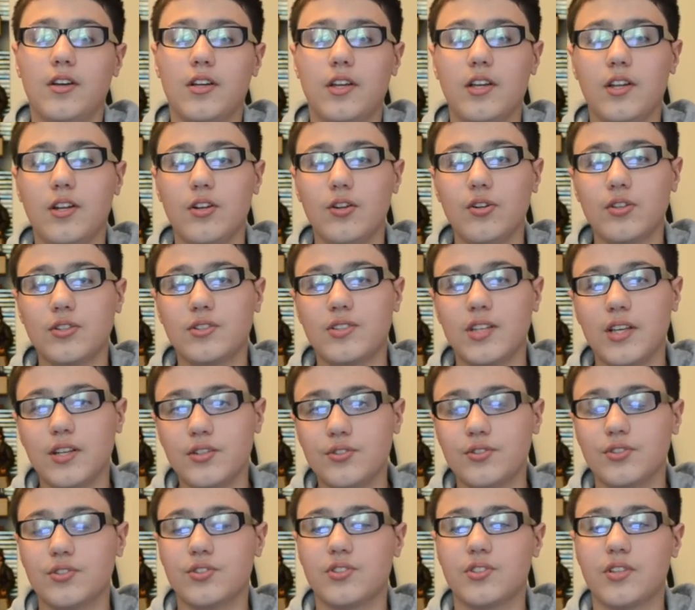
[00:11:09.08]
it looks
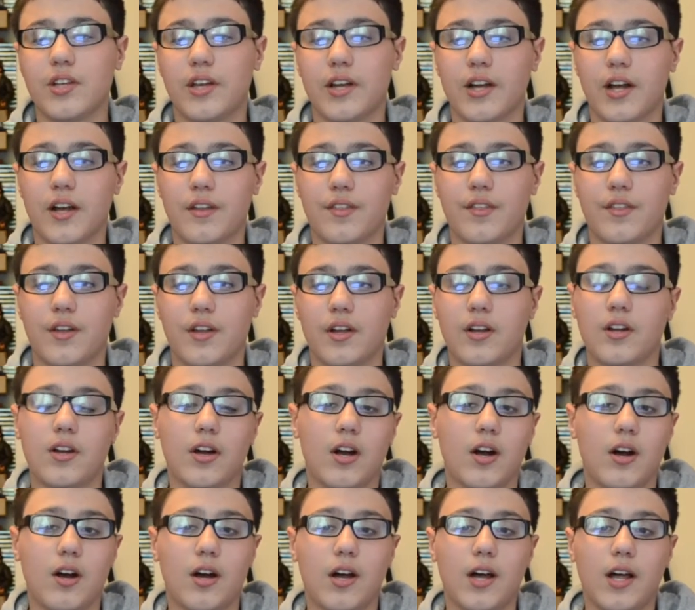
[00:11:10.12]
interesting, I think.
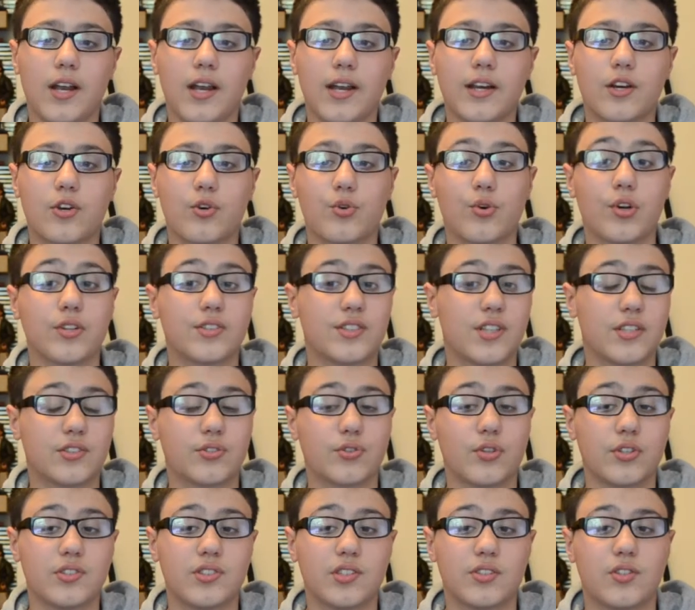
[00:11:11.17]
I like Crosshairs.
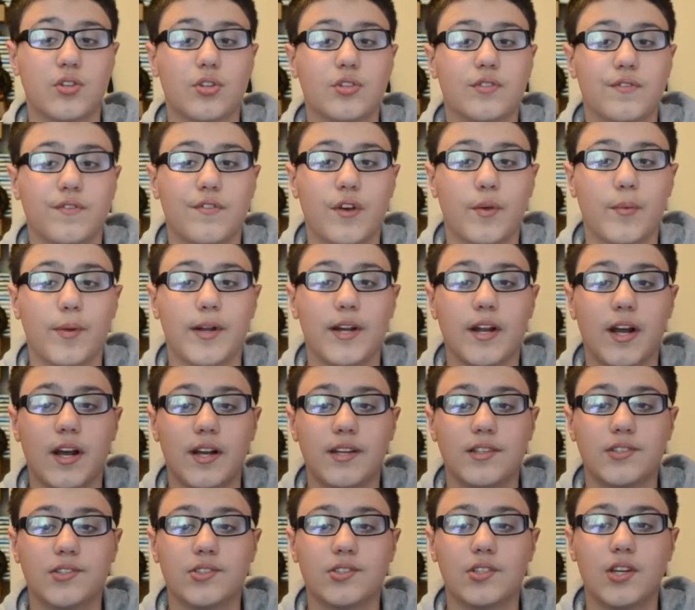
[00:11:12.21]
Crosshairs looks very
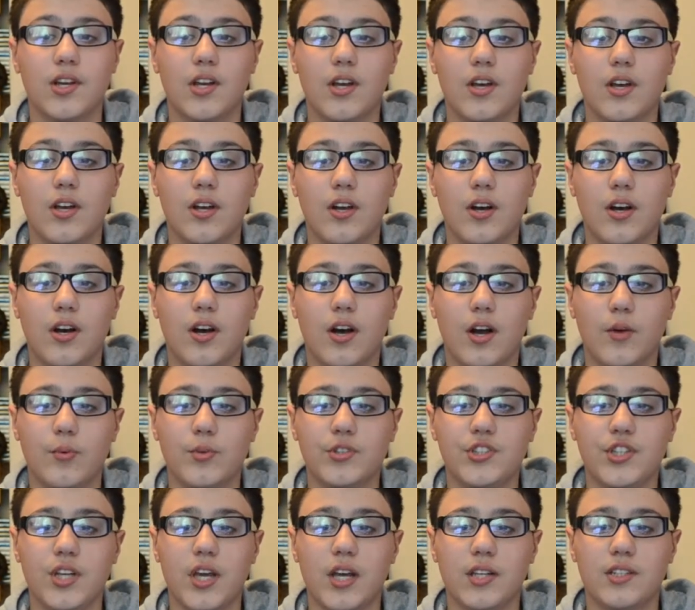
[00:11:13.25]
nice. I
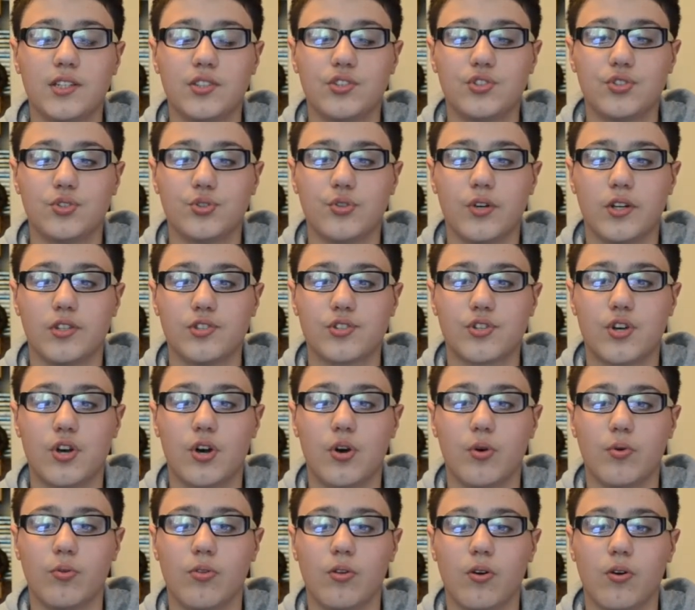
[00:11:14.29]
wish he had his trench
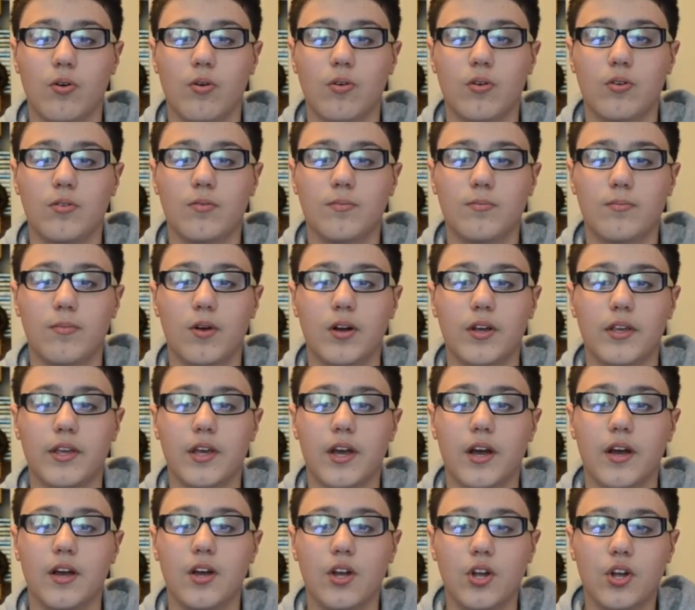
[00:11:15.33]
coat, though. But
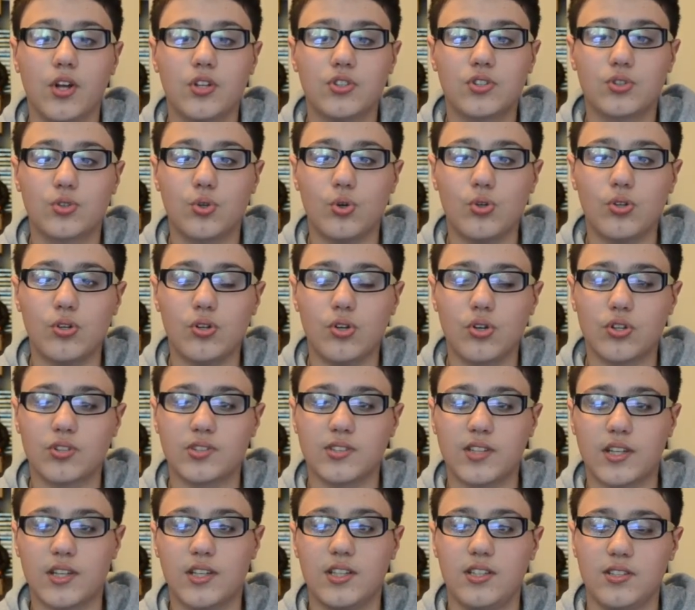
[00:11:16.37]
yeah. Scorn
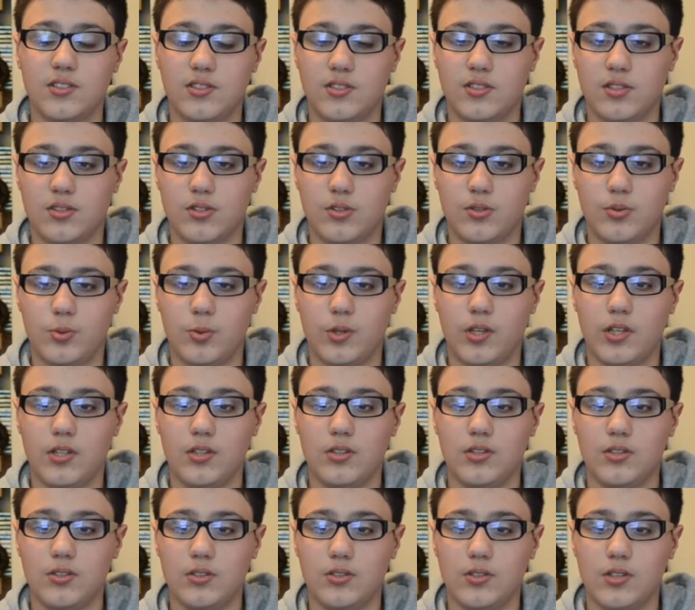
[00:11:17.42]
looks like he's the
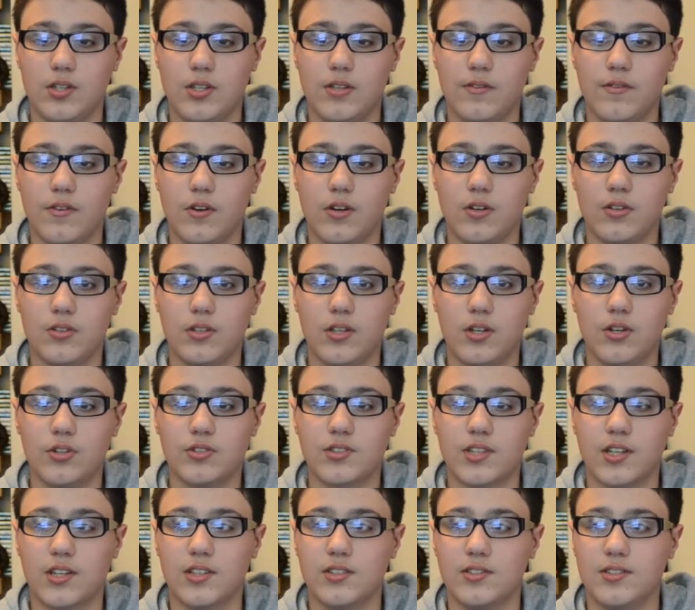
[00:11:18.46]
Queen Diva. He
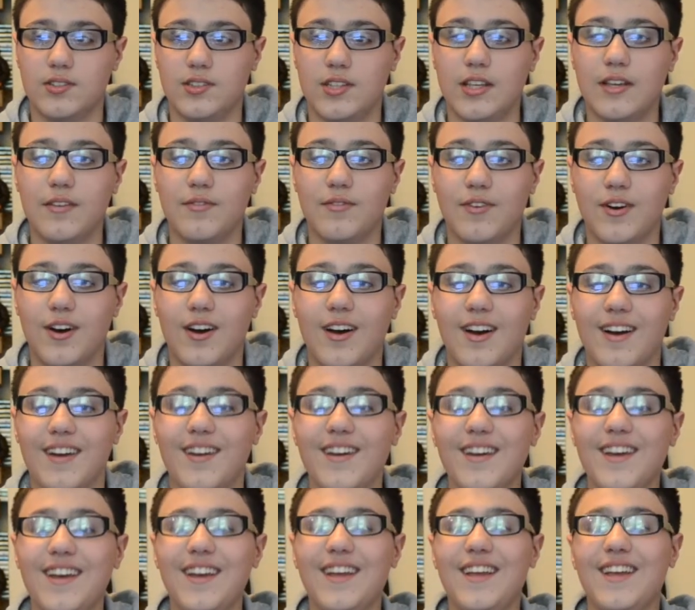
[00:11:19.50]
looks like a diva.
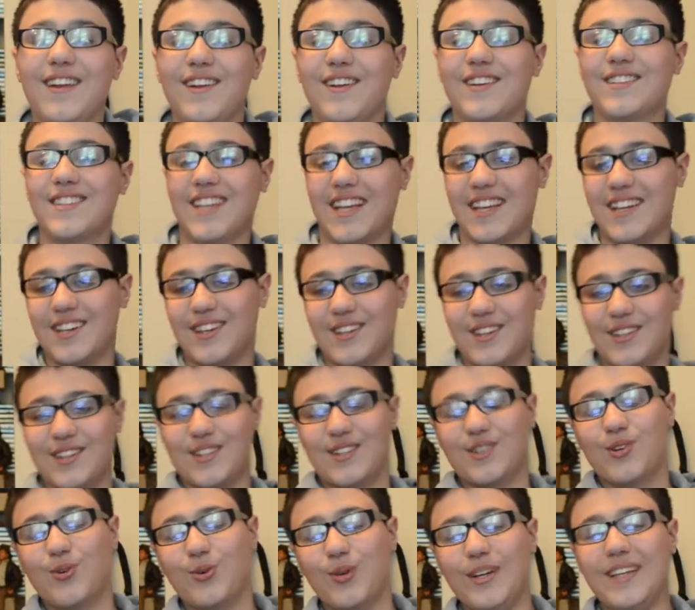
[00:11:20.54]
He looks like a
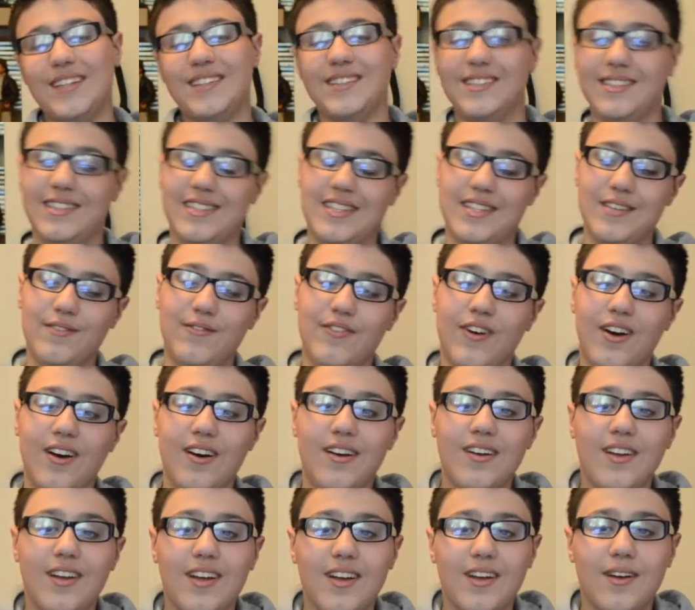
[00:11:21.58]
Queen Diva
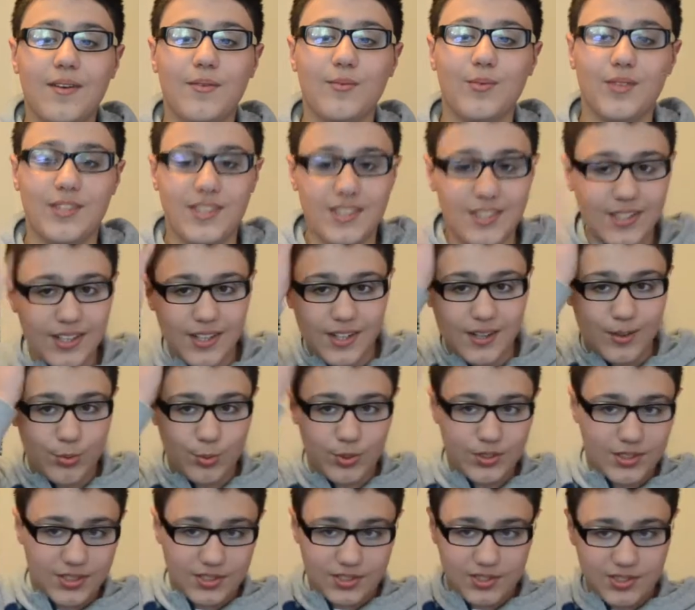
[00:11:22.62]
with
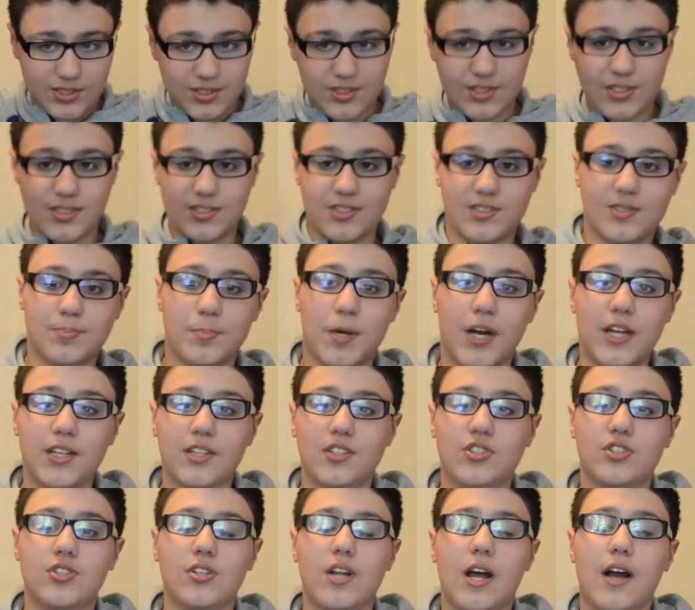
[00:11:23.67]
the spine. He
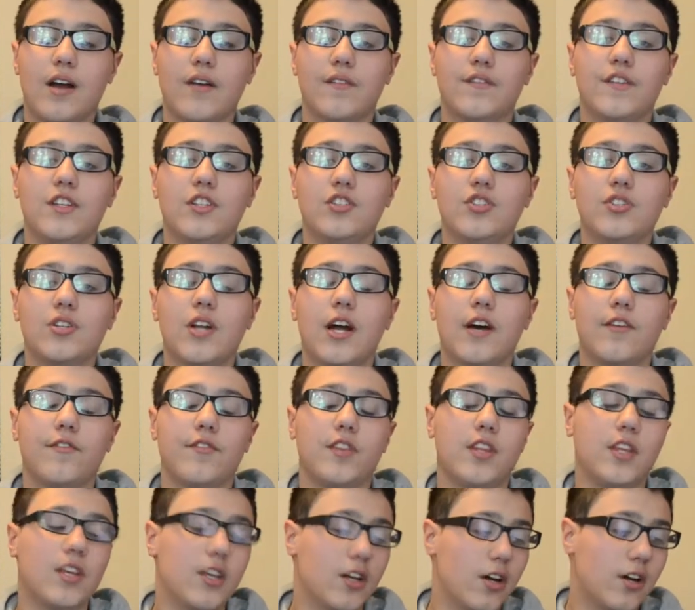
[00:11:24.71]
should have
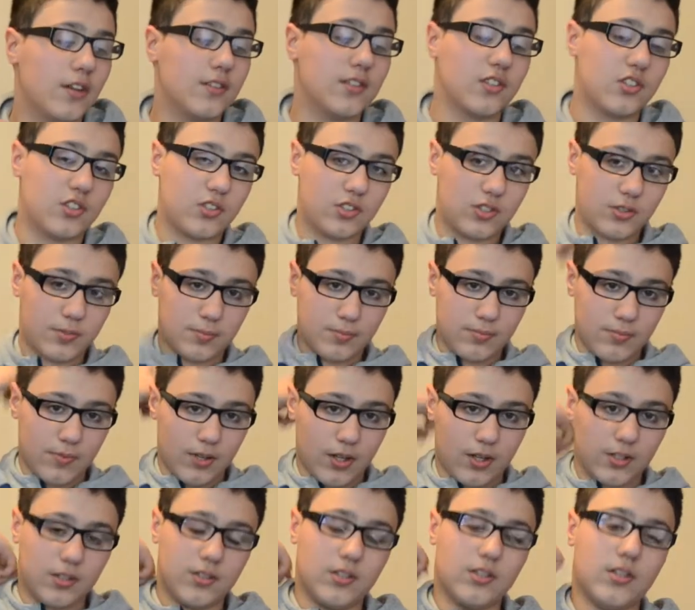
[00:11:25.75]

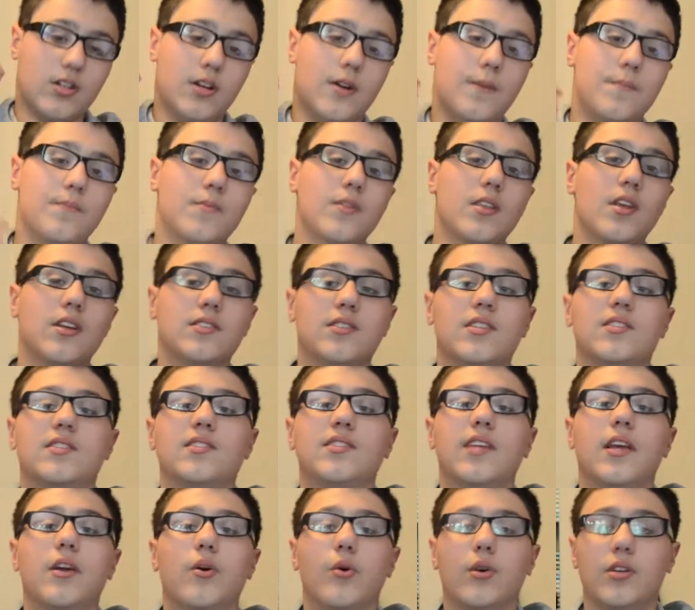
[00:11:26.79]
the
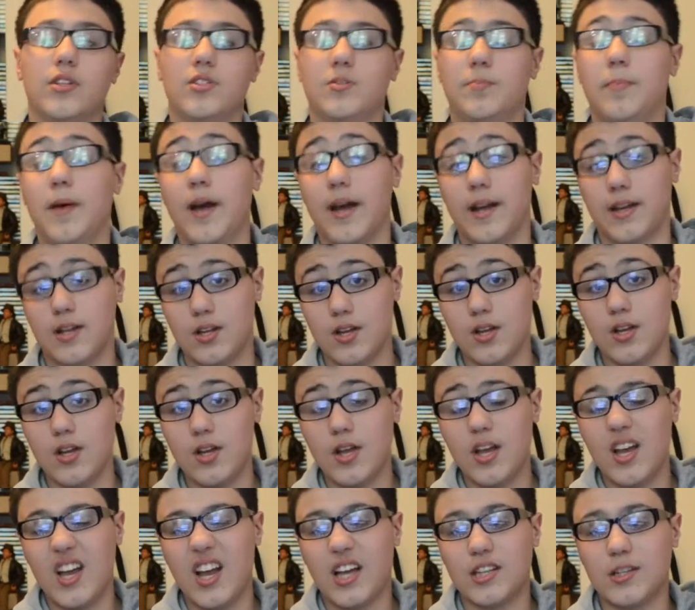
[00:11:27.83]
sail on his back.
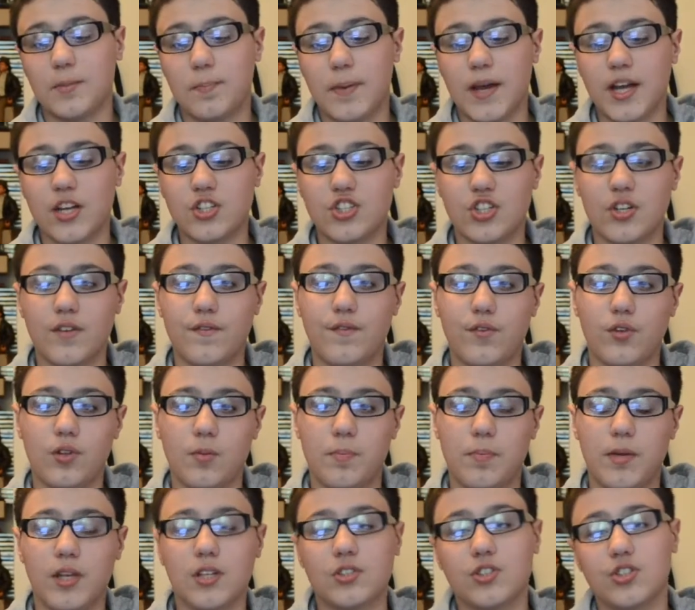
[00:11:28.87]
And the packaging for the
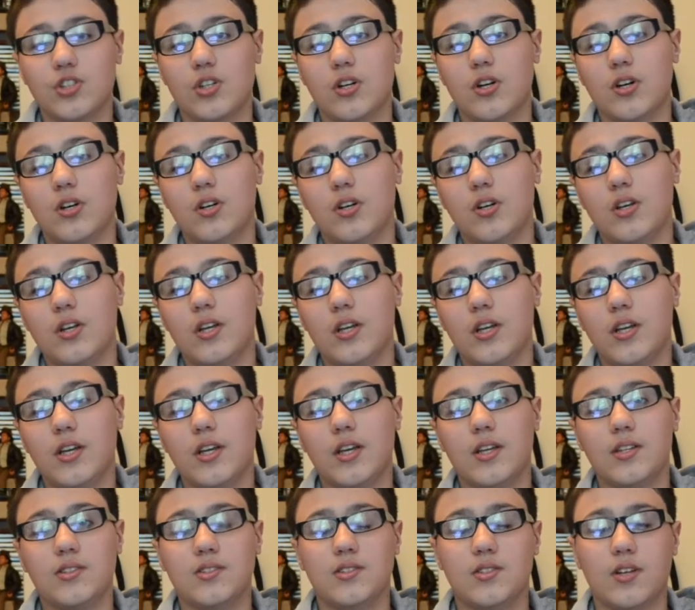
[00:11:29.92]
picture
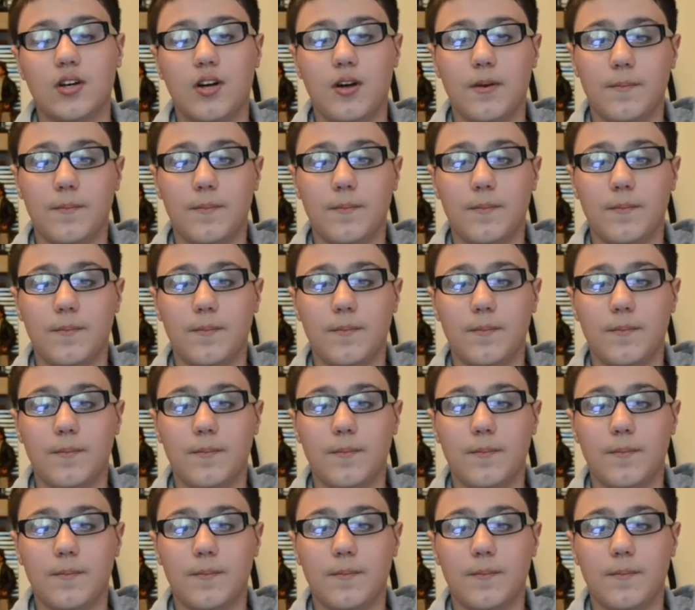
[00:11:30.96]
is